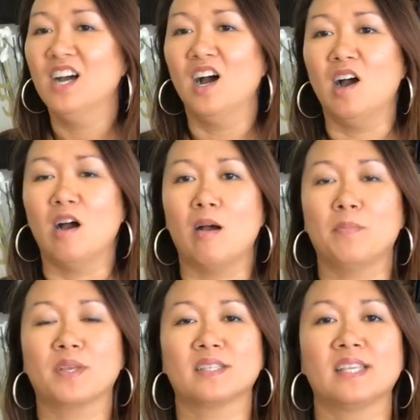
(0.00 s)
Uh,
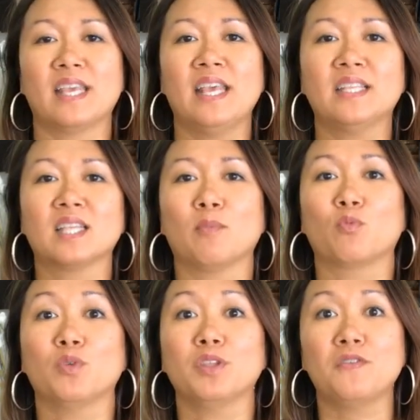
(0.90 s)
because it heats up
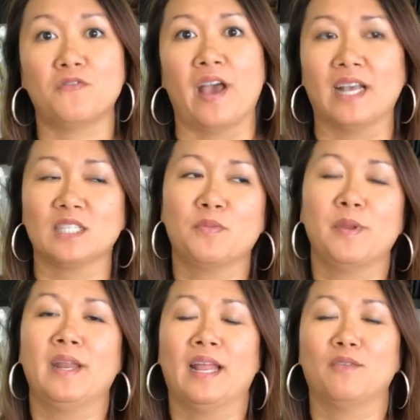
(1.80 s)
really fast for
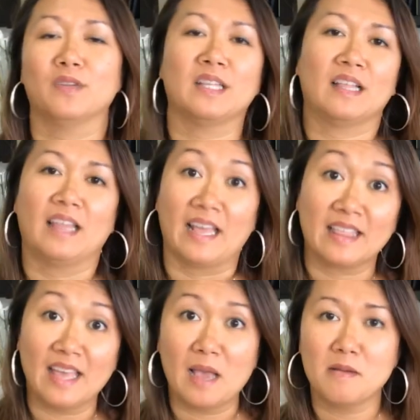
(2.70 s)
me and I really
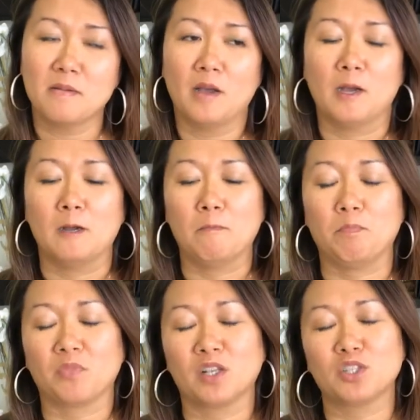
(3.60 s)
like that.
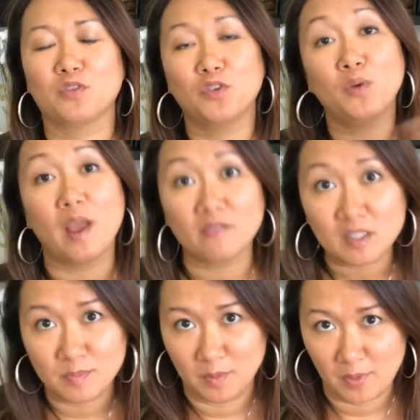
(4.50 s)
Um, so if you don't have a
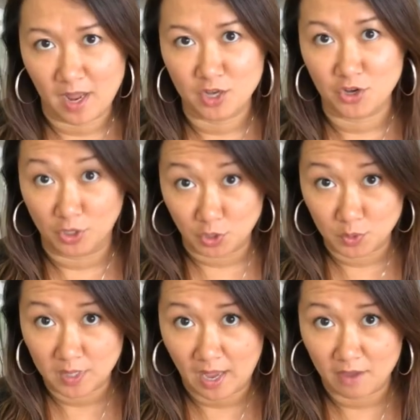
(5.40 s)
splint pan, you can
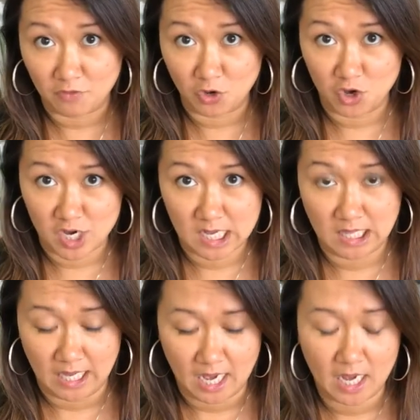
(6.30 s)
use that if you're in a
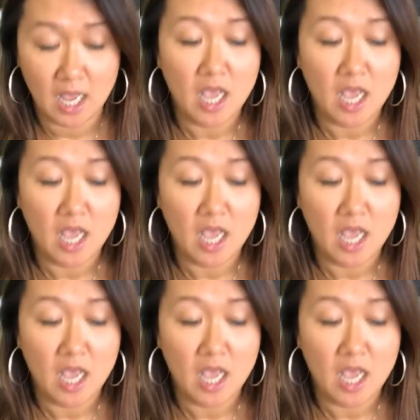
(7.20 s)
clinic.